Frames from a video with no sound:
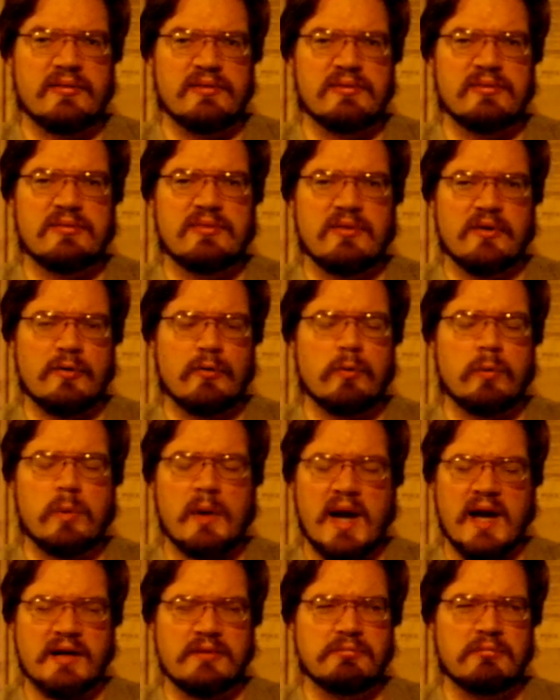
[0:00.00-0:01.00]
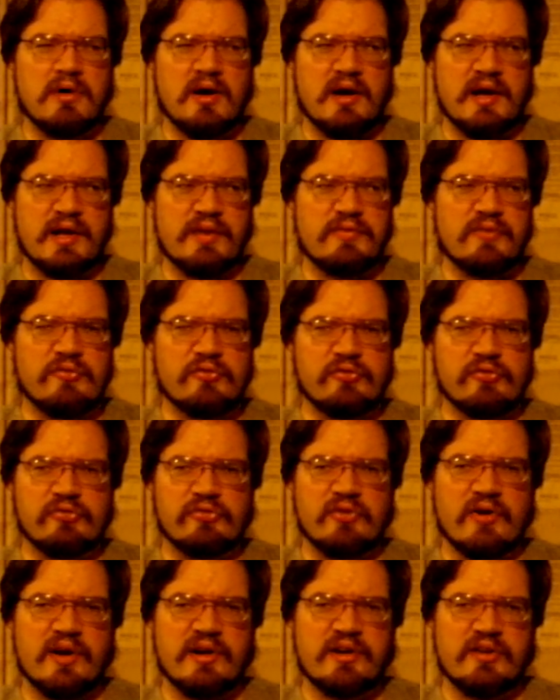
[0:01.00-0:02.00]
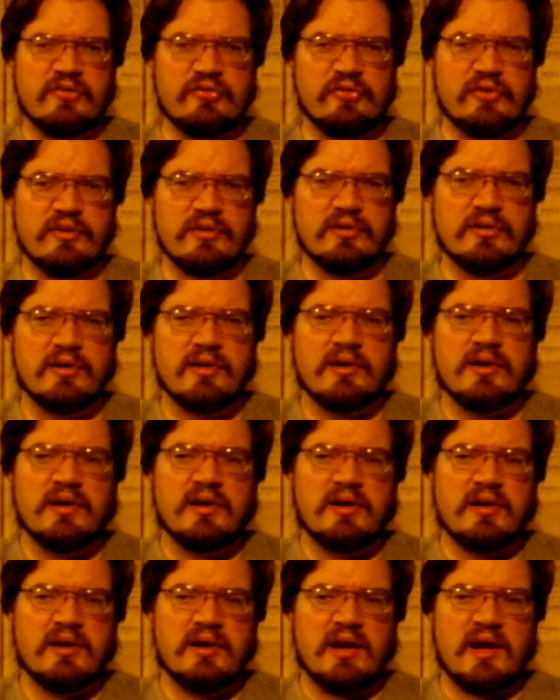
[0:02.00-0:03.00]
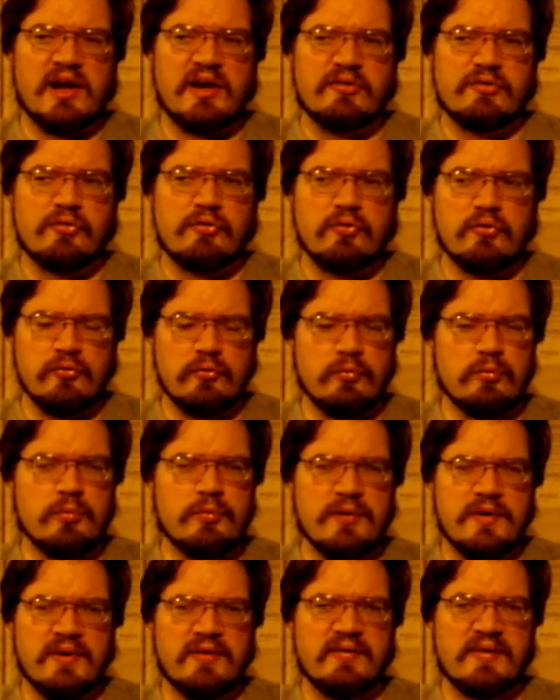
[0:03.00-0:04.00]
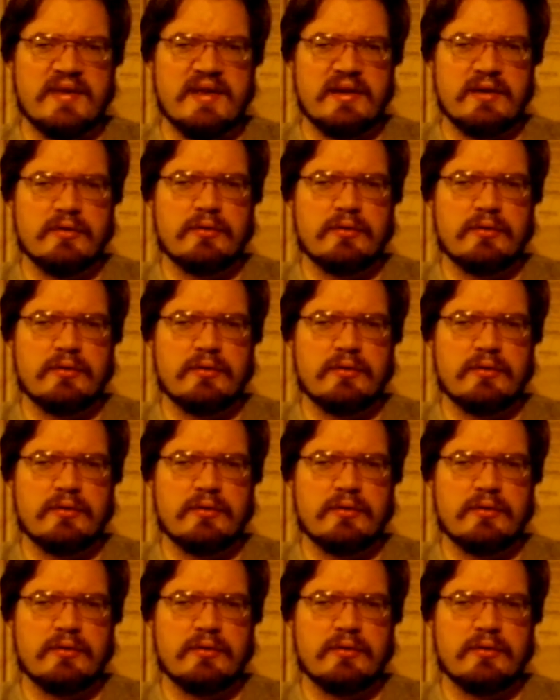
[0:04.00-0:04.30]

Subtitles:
the quagmire the society is in and who really,